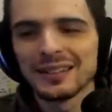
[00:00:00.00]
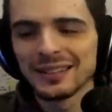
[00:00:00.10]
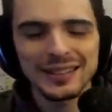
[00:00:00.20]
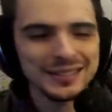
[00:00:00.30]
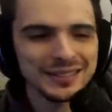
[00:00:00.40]

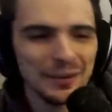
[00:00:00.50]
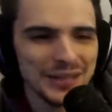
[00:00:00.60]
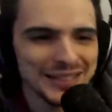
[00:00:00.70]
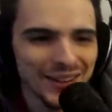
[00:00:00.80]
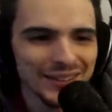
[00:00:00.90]
That's just not what
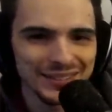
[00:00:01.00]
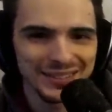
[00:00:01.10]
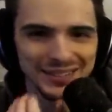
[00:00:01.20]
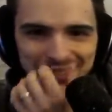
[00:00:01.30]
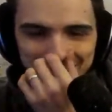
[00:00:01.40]
he does.
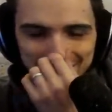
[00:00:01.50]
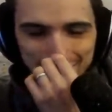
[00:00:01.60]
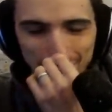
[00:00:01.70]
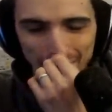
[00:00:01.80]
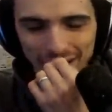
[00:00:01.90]

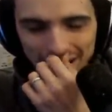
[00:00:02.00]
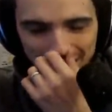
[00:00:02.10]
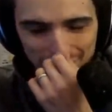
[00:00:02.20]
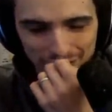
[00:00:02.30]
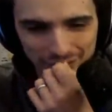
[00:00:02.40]
So I, I
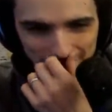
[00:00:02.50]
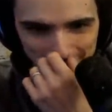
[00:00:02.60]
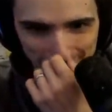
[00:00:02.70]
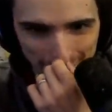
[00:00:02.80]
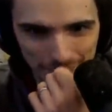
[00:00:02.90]
have a
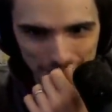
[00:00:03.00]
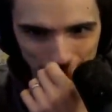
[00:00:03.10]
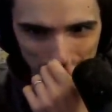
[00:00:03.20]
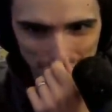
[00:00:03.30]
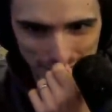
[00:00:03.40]
feeling that
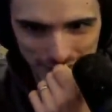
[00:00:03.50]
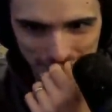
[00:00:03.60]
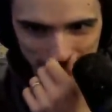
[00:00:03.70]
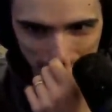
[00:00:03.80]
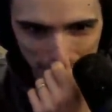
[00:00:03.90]
people just
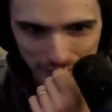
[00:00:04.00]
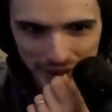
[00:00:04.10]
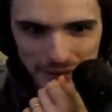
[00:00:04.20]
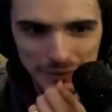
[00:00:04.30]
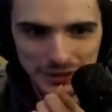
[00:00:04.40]

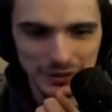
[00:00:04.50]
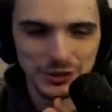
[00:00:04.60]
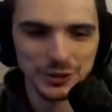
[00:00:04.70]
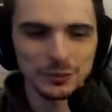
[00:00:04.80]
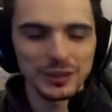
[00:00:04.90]
completely
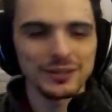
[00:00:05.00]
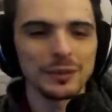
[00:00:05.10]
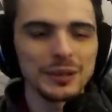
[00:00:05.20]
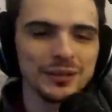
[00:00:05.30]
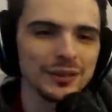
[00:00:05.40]
misconstrued what he said
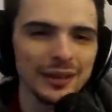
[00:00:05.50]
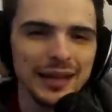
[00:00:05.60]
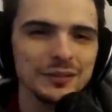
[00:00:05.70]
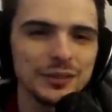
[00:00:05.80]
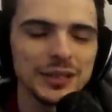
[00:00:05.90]
because the
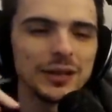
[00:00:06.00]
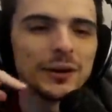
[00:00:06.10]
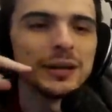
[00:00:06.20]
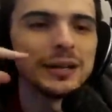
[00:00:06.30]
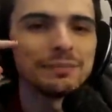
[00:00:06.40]
last
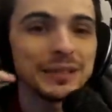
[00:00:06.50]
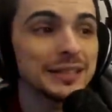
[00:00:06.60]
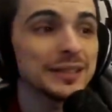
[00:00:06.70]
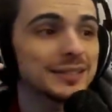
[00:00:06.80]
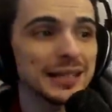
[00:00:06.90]
video they
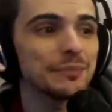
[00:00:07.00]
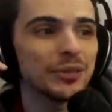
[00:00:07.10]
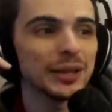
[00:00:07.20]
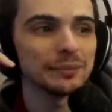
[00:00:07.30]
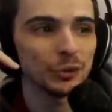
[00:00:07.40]
did the same
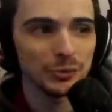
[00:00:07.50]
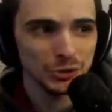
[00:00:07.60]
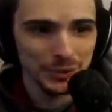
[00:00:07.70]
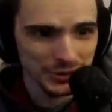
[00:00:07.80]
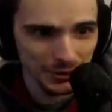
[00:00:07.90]
thing. So I'm
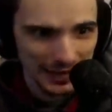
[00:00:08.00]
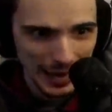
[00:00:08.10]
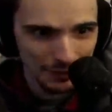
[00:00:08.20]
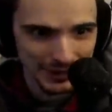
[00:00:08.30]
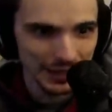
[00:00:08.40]
assuming it's going to
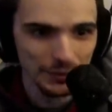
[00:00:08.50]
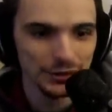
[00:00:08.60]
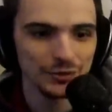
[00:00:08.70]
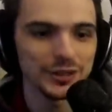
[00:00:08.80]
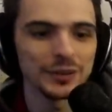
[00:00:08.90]
happen again with
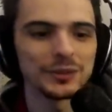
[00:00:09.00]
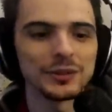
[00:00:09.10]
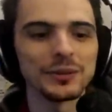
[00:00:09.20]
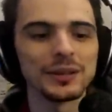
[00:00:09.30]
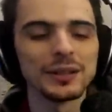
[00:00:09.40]
this video
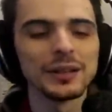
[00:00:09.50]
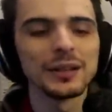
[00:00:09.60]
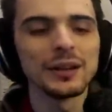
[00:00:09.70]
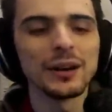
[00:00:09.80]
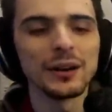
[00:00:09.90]
too.
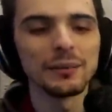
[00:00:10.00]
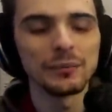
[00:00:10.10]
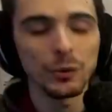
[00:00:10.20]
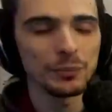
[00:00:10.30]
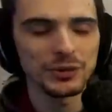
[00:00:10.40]
Um,
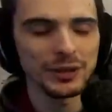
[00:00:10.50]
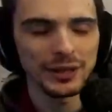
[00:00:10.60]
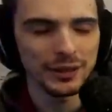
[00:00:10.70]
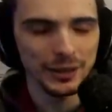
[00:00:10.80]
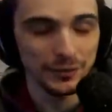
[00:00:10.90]
or I'm sorry,
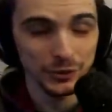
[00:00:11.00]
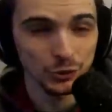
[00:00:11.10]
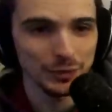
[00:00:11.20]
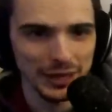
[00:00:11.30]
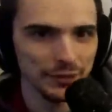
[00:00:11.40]
I, don't have to
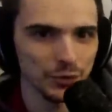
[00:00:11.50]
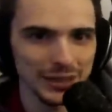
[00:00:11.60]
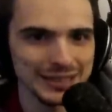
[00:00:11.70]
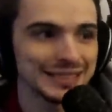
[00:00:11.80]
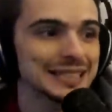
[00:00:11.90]
assume that. I've
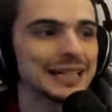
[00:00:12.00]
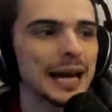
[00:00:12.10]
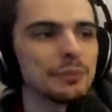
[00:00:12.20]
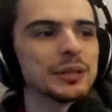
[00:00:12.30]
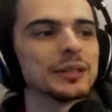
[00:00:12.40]
already seen it
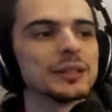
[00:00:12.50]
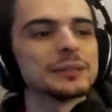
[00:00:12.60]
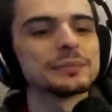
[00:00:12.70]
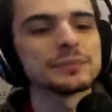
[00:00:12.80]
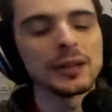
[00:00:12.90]
happen.
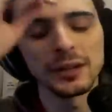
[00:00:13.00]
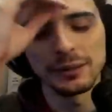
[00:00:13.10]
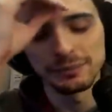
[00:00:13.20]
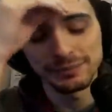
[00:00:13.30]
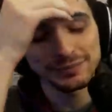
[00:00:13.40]

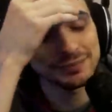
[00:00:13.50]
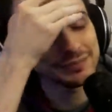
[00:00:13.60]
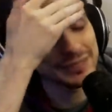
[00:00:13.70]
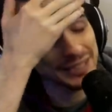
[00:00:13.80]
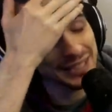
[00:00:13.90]
Um,
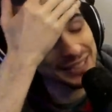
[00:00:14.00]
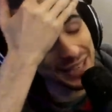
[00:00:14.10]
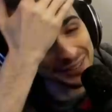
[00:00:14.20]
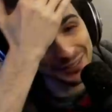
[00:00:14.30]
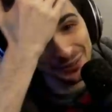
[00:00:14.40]
he, he
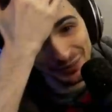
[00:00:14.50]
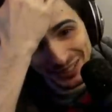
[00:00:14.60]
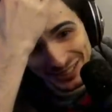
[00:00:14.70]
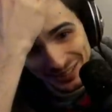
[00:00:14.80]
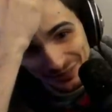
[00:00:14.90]
got so
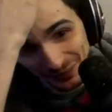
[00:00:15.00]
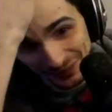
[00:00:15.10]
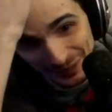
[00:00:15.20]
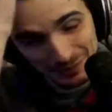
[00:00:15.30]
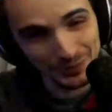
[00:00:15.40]
much shit for it.
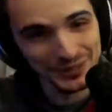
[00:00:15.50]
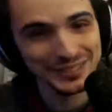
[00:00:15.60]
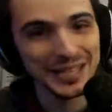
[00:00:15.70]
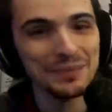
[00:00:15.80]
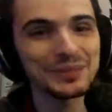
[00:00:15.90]
Like people just
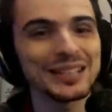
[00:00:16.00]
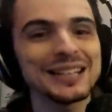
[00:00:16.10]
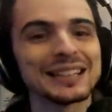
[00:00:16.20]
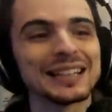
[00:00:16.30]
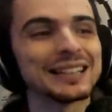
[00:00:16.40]
kept
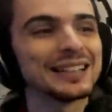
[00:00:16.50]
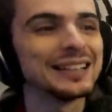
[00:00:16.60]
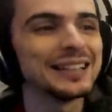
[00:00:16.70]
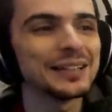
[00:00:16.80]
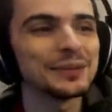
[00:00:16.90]
saying that
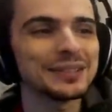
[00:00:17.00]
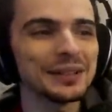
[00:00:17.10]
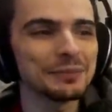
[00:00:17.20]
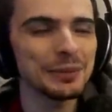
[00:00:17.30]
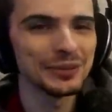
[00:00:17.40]
he was
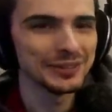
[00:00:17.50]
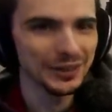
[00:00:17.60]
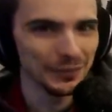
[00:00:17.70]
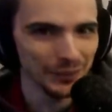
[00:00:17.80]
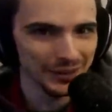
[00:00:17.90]
telling people to
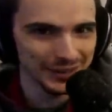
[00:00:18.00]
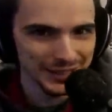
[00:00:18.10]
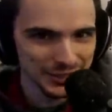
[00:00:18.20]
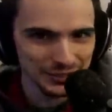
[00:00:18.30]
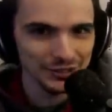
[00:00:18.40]
tunnel one.
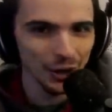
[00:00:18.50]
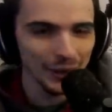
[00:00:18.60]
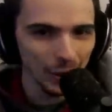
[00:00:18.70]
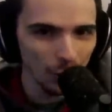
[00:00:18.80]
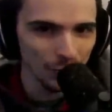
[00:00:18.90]
He's just
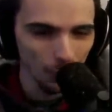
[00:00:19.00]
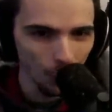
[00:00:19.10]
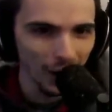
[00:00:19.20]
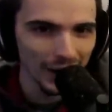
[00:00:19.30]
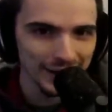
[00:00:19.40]
going over
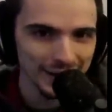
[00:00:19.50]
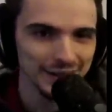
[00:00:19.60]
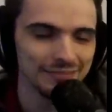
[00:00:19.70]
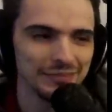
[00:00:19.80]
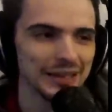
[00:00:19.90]
why he
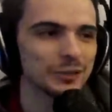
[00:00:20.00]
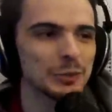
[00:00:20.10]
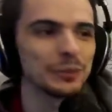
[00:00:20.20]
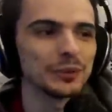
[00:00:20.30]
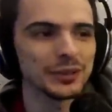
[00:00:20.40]
thinks
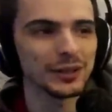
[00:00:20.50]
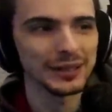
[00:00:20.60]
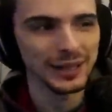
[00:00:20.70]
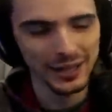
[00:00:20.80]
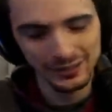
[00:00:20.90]
people are tunneling. I, I